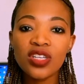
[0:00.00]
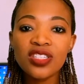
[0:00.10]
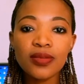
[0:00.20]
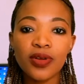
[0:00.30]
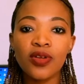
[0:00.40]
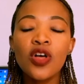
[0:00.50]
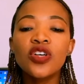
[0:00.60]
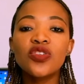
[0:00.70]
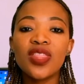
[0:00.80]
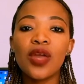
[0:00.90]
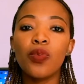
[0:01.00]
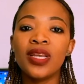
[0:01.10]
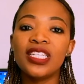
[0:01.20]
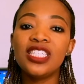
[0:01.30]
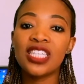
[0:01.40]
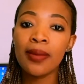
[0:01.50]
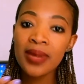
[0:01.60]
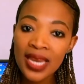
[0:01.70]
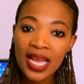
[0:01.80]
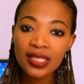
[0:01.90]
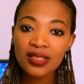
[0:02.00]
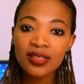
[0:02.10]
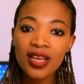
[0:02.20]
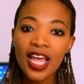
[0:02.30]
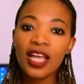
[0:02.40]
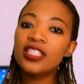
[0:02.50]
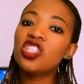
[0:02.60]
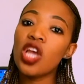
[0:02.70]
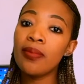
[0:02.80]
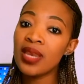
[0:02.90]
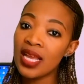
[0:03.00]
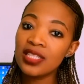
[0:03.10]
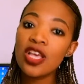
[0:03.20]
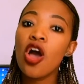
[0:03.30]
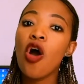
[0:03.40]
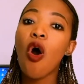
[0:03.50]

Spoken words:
possible so that when it germinates